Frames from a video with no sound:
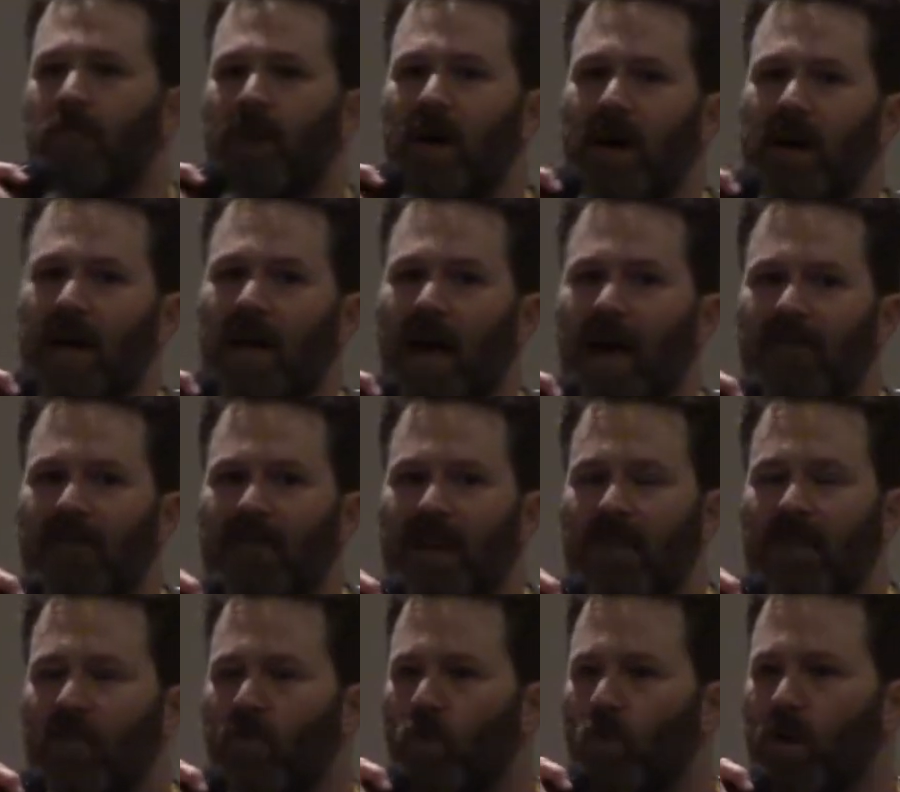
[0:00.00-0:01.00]
but I've
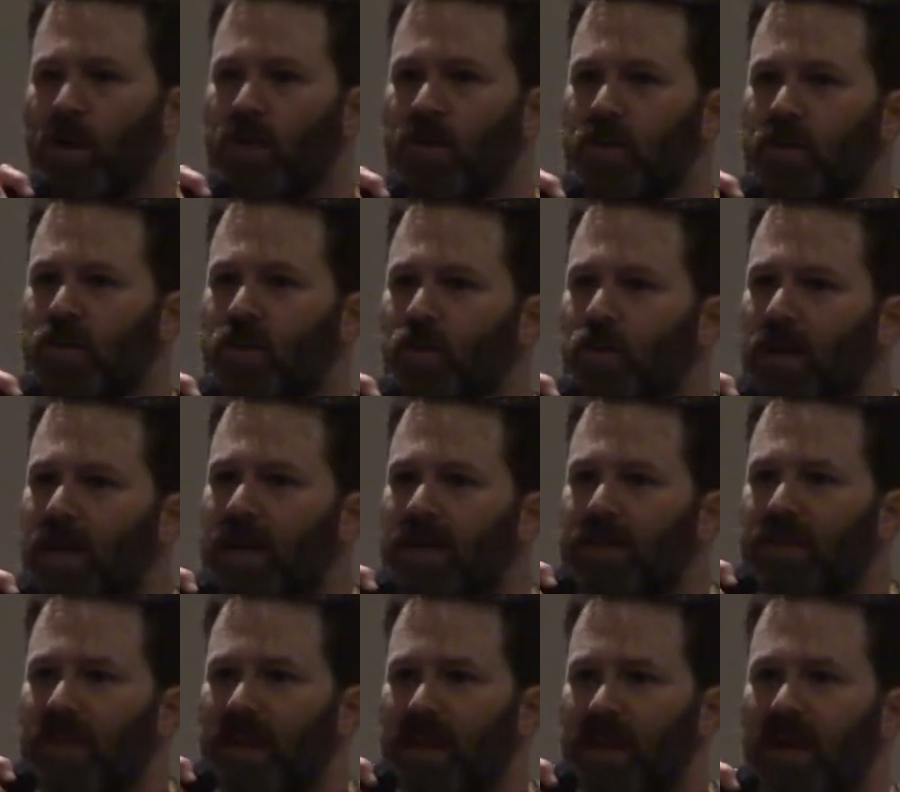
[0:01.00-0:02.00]
never wanted to do
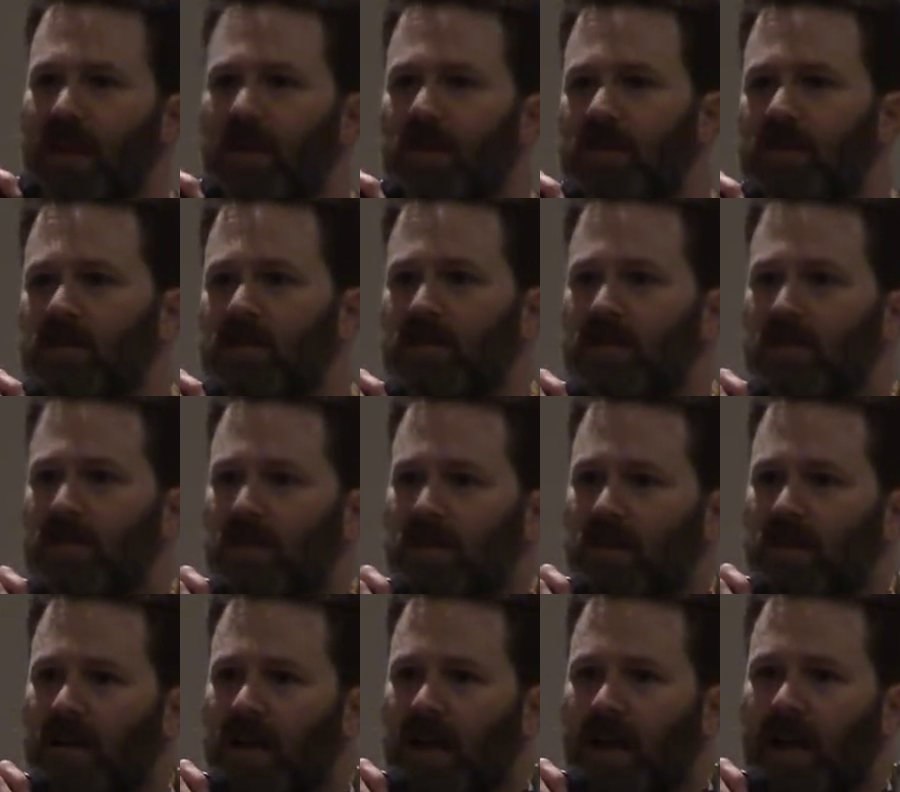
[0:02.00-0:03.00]
anything else,
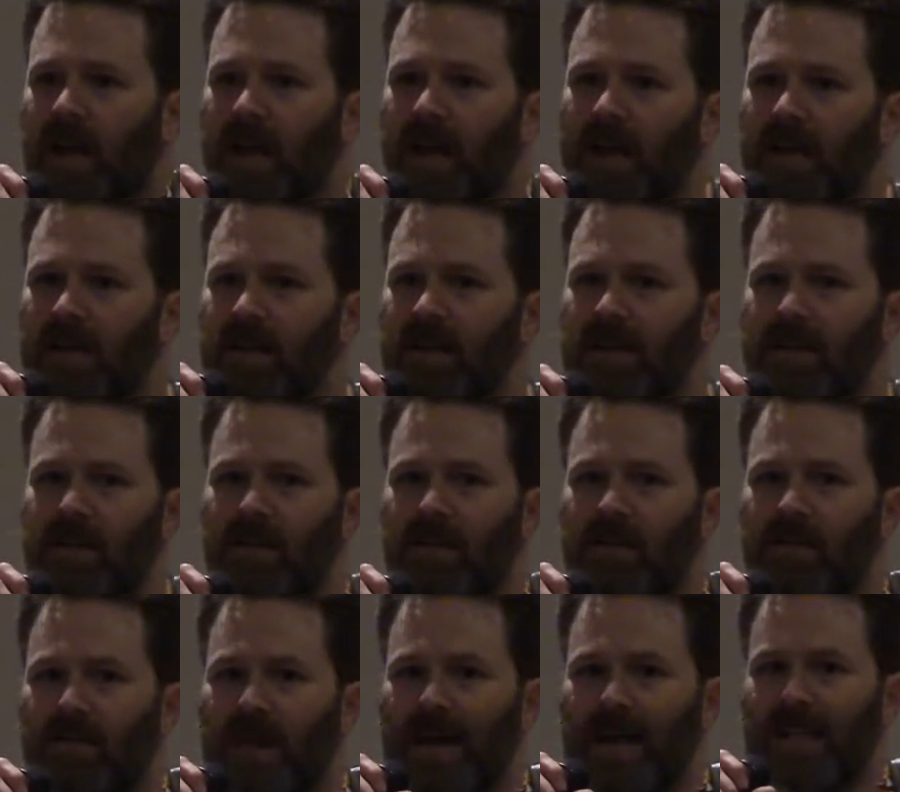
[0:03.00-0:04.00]
and
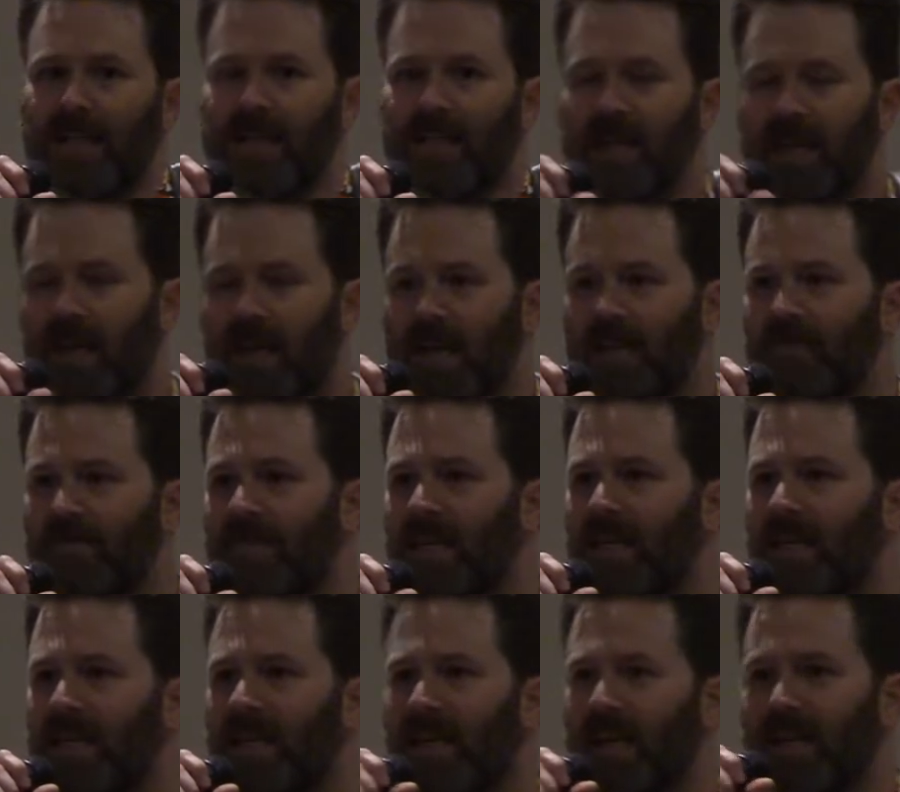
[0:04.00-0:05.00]
that's the kind of
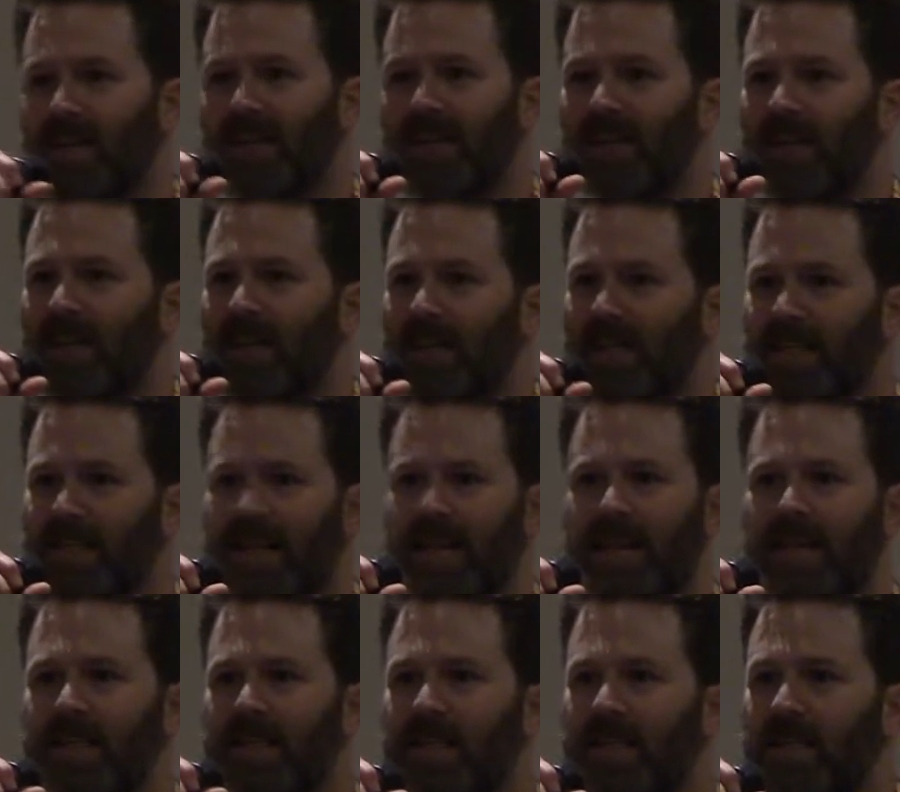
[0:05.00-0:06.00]
dedication that it
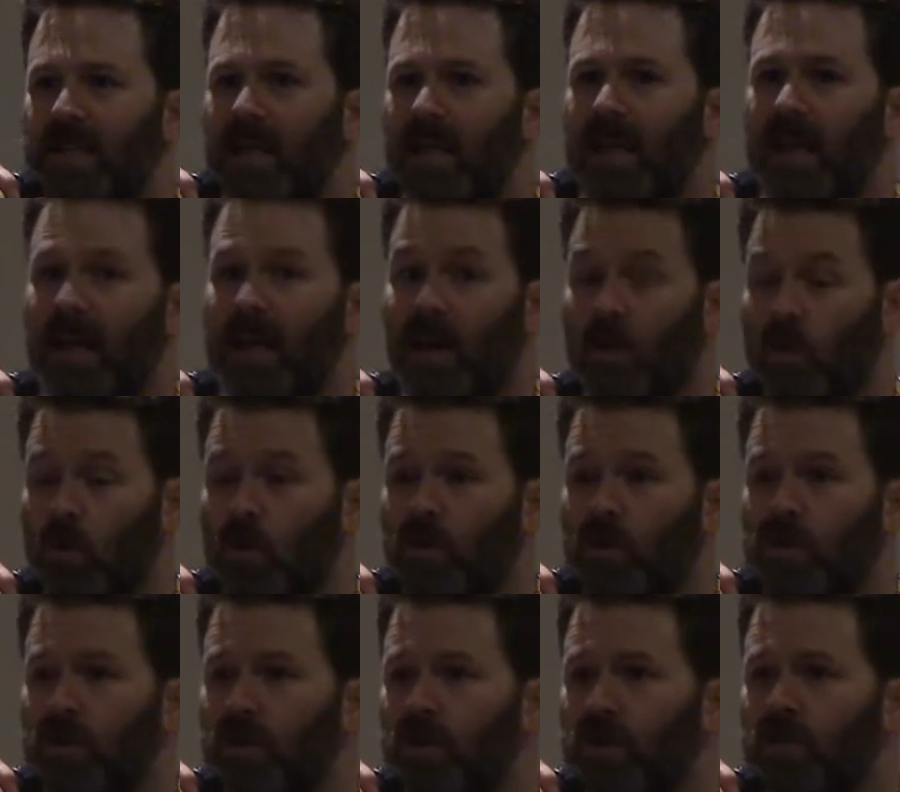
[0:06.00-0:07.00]
takes in
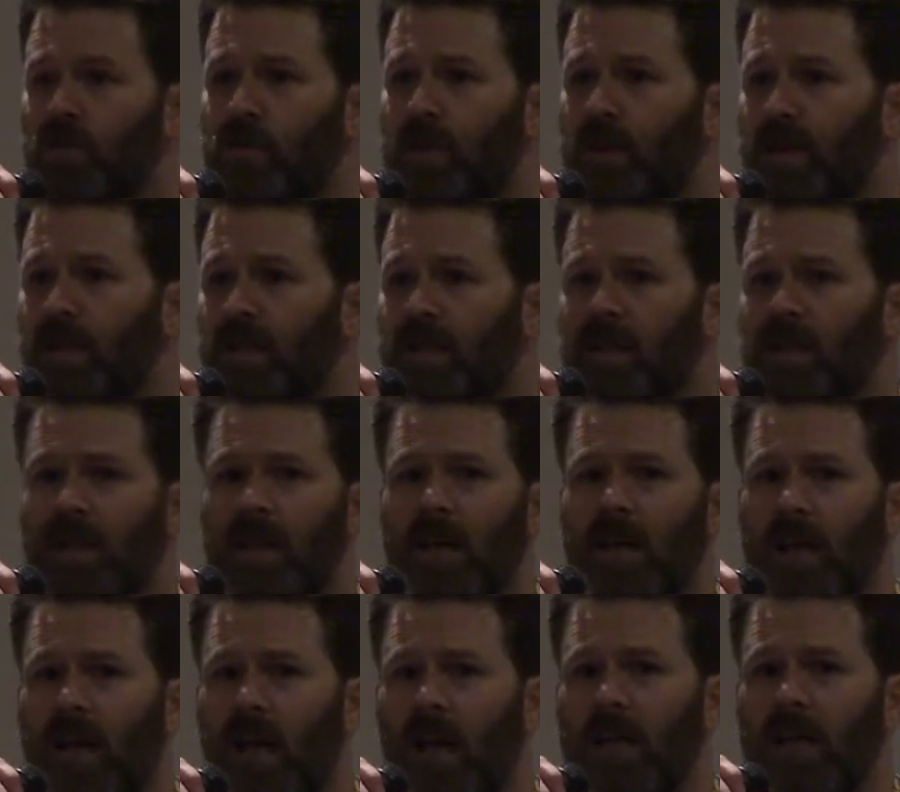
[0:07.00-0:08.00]
order to do this.
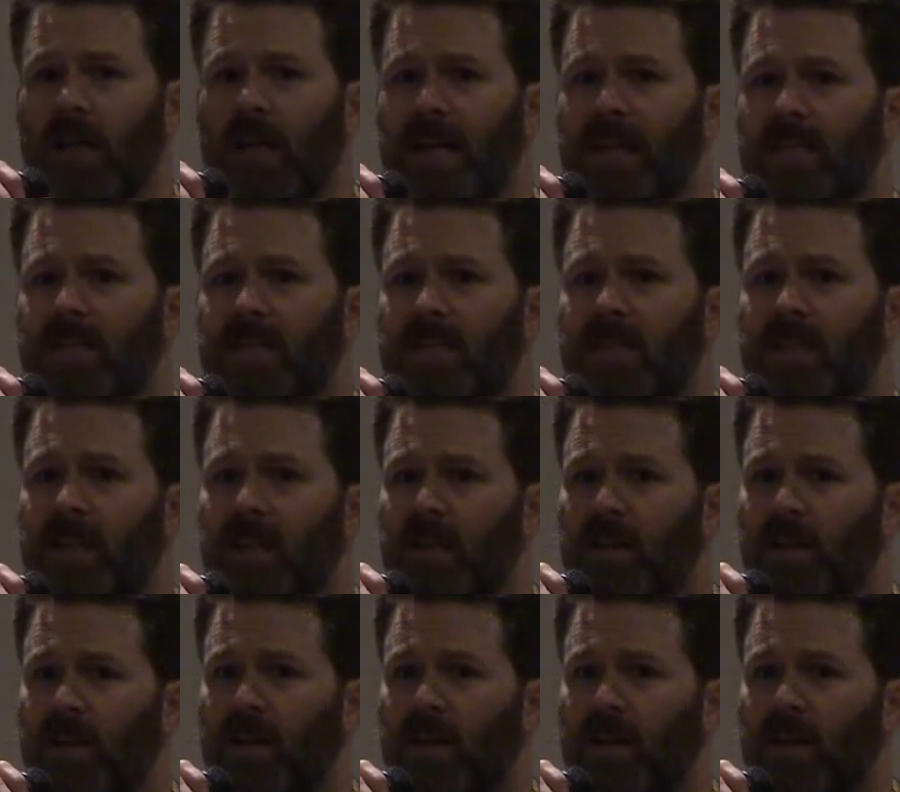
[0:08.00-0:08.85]
Unless